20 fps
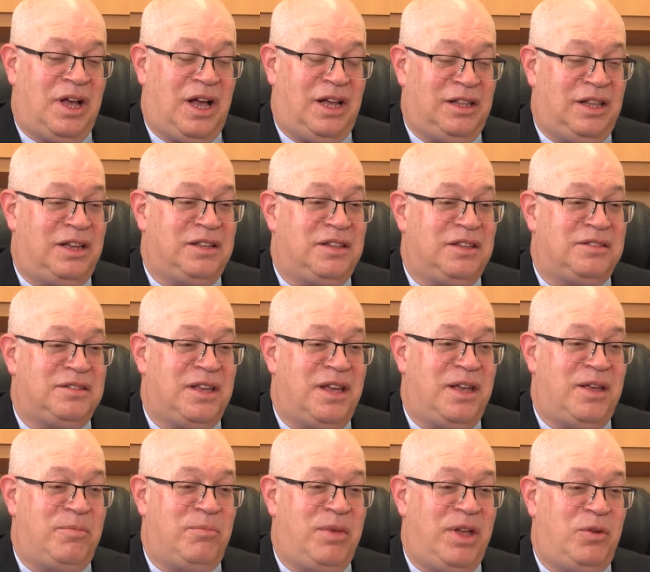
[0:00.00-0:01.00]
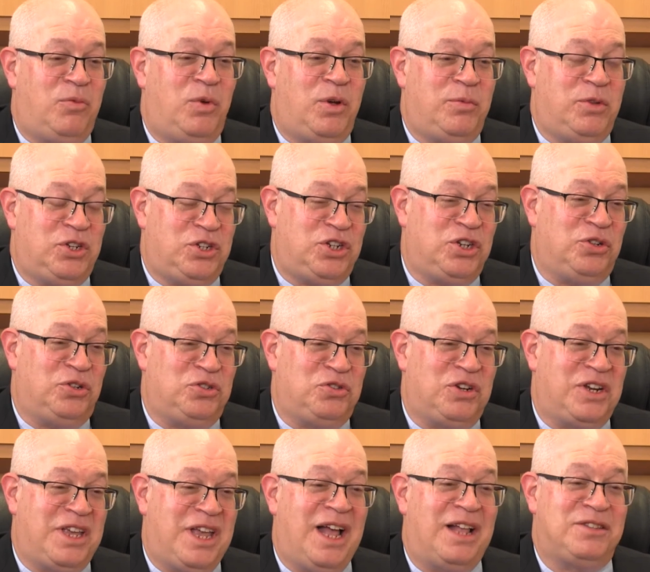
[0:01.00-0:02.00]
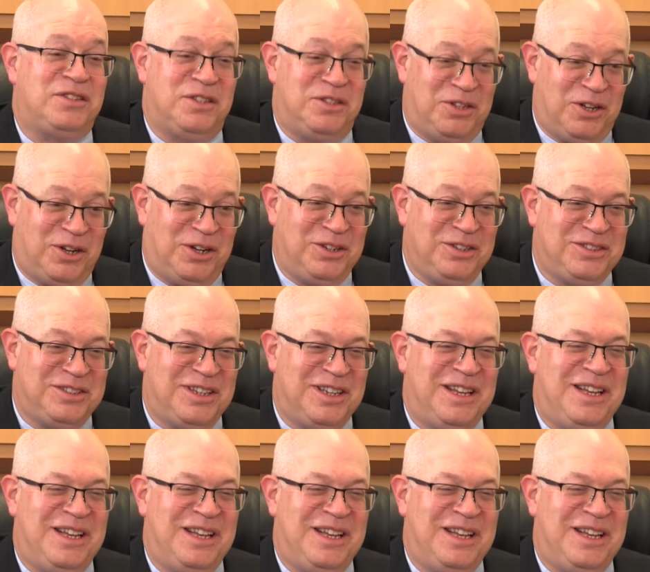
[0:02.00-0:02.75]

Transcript: I like to say men, women, children, cats, and dogs.